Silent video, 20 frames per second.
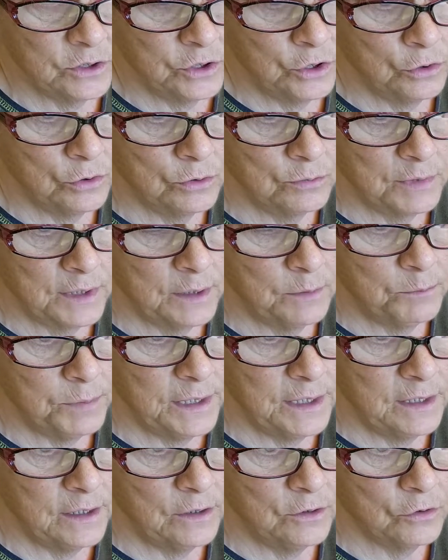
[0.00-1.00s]
doing my
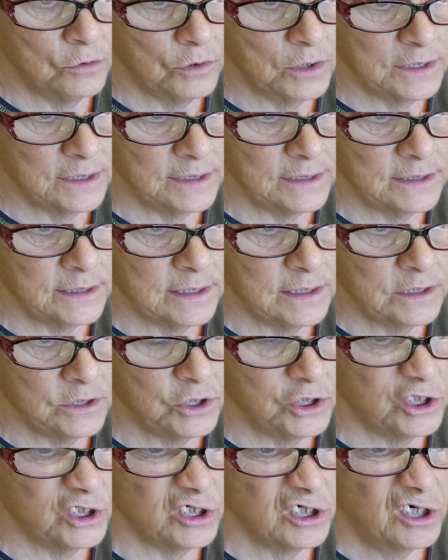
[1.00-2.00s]
beaded cross
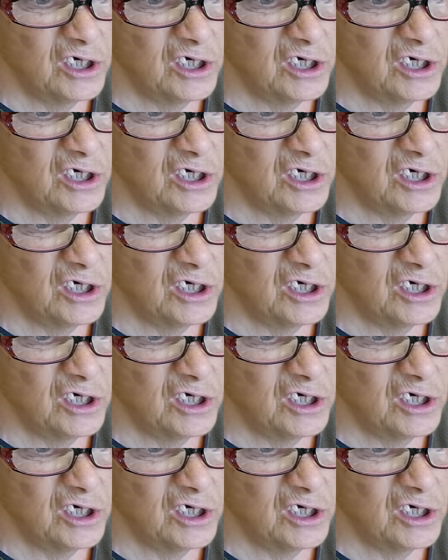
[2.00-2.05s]
stitch.